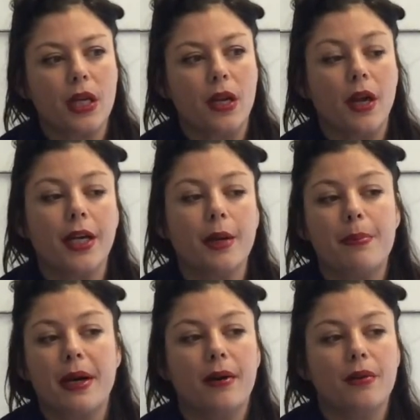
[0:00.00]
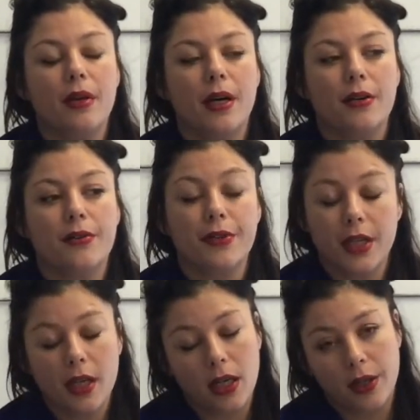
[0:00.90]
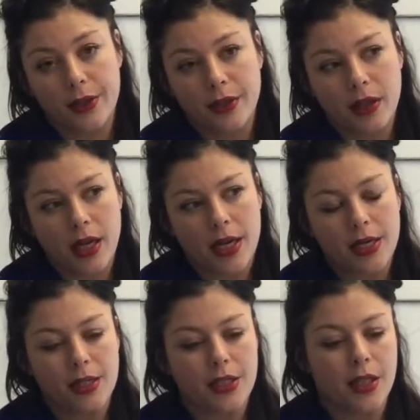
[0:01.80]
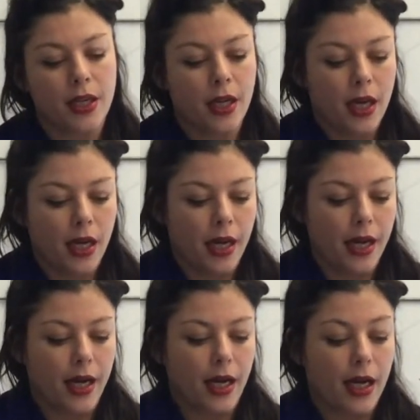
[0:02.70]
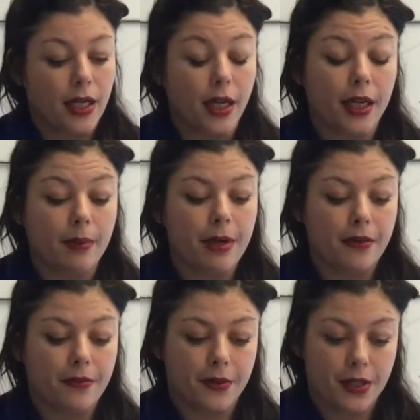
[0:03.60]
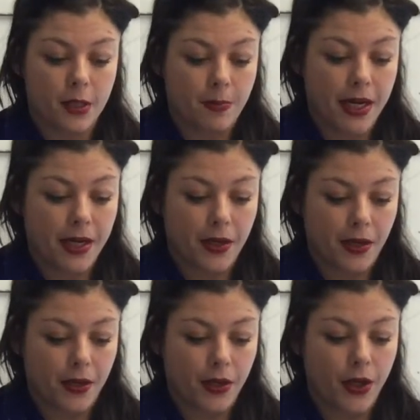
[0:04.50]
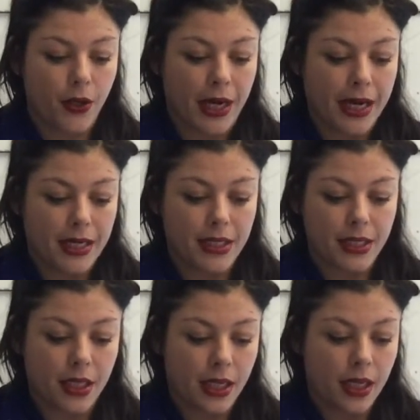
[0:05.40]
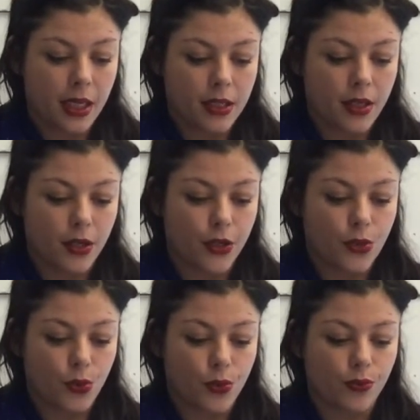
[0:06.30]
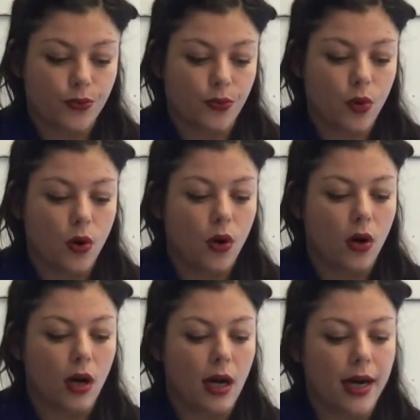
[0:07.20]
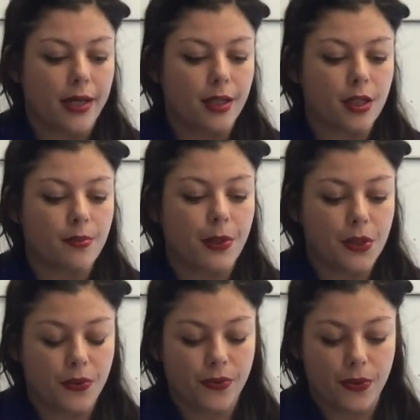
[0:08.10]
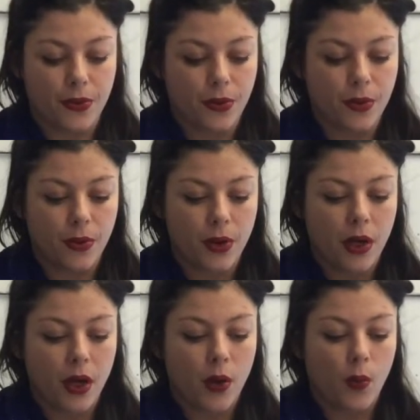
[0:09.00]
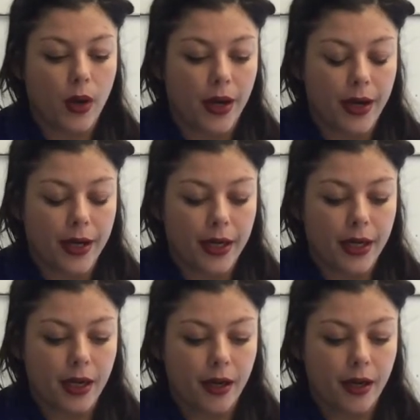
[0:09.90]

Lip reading: learning about Frida Kahlo and learning about Francis Bacon, who had such sort of raw and beautiful work,